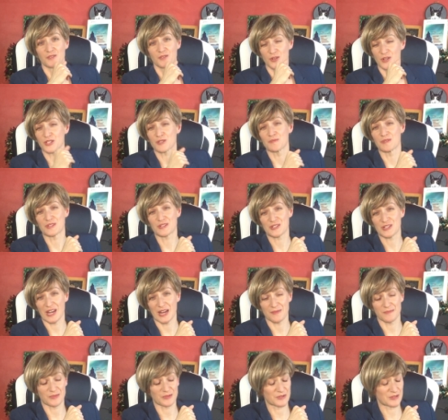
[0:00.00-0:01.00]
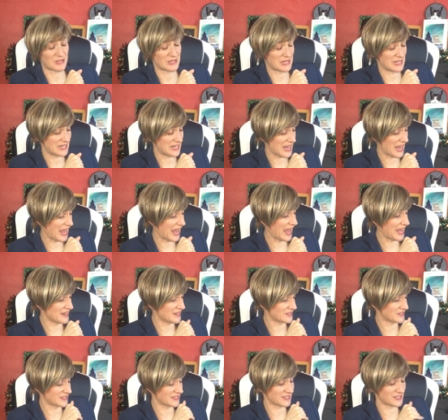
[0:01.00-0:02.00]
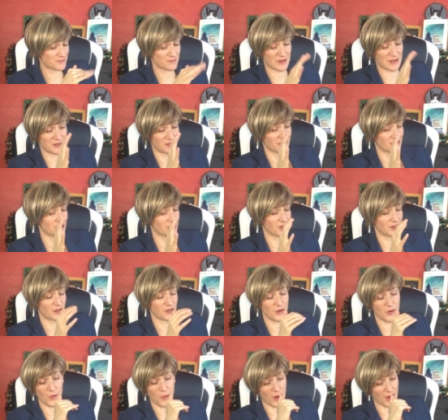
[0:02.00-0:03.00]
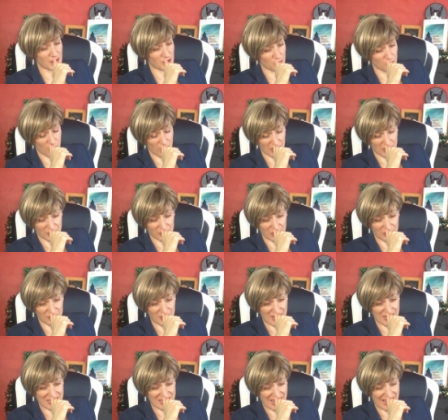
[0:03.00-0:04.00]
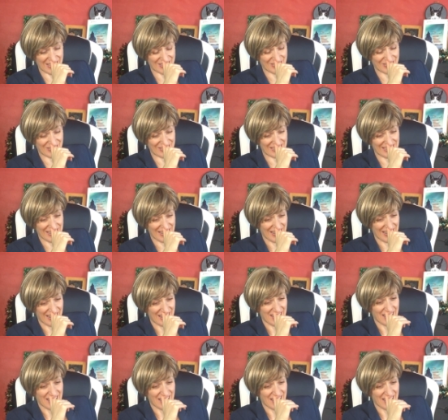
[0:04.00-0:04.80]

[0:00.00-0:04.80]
Christmas jamboree, and it's been quite a wonderful event actually.